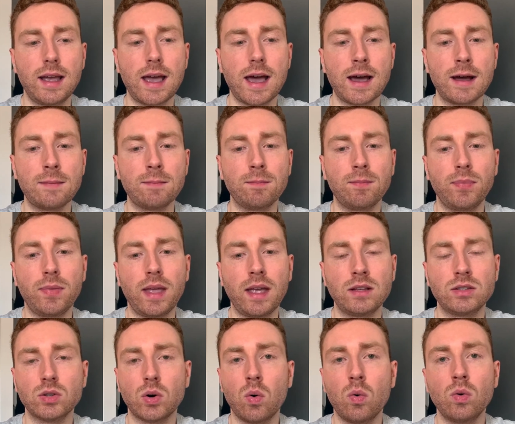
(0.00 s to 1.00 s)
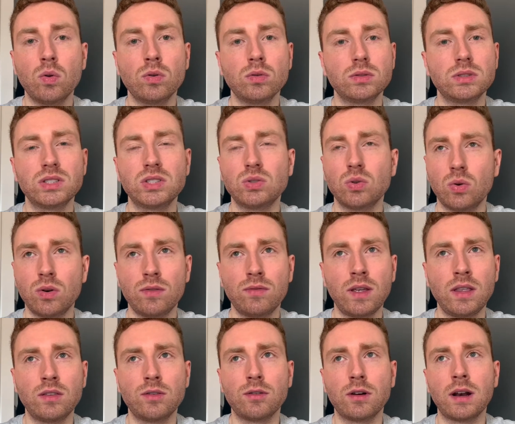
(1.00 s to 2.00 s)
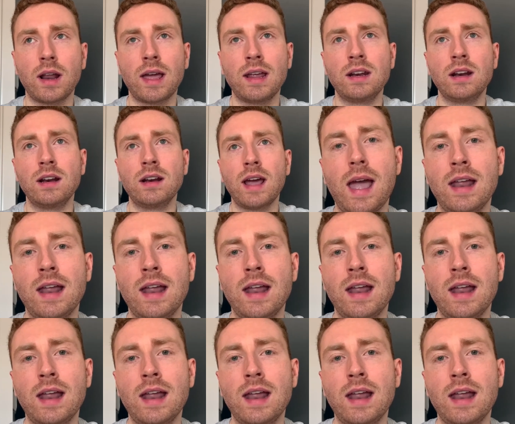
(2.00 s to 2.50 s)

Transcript: um, it's all sort of interrelated,